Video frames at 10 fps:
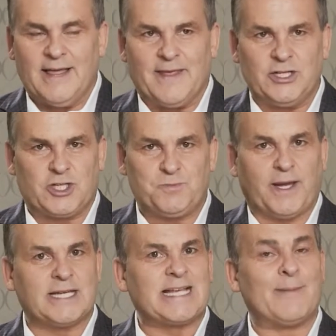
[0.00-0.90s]
that just
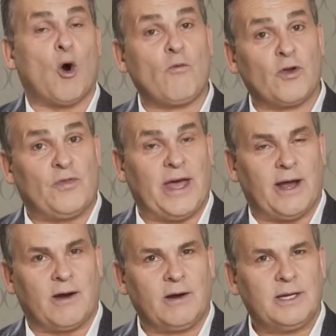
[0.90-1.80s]
because I'm over
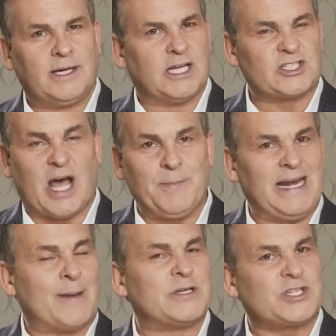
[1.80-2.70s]
there does not
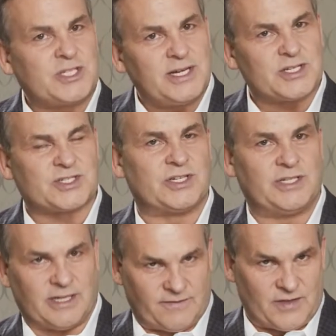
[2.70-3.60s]
mean I'm a
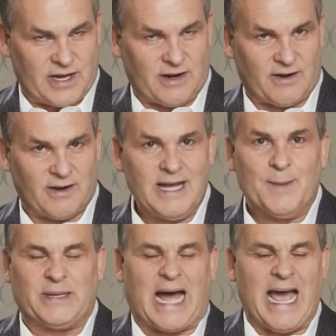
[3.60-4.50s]
citizen of there,
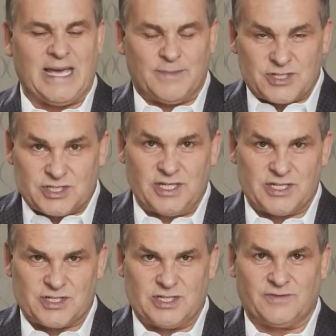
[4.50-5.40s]
but I am a
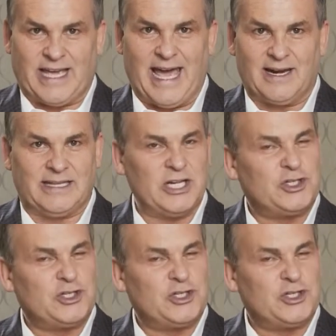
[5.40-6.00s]
citizen of Canada.